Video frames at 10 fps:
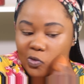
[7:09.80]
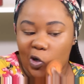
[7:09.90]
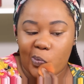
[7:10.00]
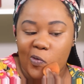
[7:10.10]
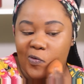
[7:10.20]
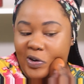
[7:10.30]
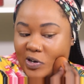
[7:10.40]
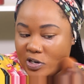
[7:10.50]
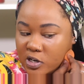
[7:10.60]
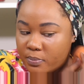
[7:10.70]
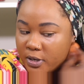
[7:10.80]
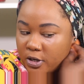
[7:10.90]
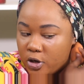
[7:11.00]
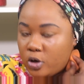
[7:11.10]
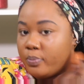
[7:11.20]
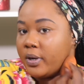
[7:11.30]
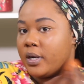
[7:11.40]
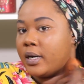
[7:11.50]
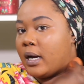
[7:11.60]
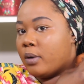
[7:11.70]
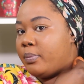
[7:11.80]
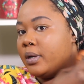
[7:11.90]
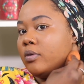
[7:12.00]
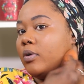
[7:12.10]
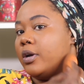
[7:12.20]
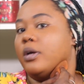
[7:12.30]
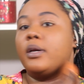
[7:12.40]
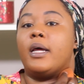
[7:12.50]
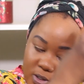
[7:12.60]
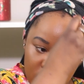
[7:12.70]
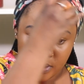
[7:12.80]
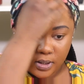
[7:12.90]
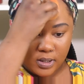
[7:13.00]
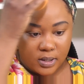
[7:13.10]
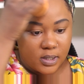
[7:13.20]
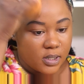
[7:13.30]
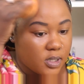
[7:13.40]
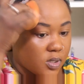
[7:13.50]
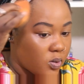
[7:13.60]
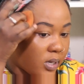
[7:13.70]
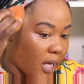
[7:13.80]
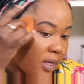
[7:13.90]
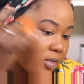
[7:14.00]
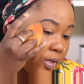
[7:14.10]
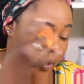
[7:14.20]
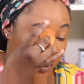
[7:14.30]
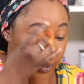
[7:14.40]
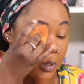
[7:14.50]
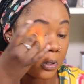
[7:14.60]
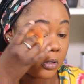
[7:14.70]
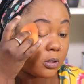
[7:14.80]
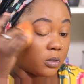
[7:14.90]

your foundation, make sure you bring it down a bit around your neck so it looks together.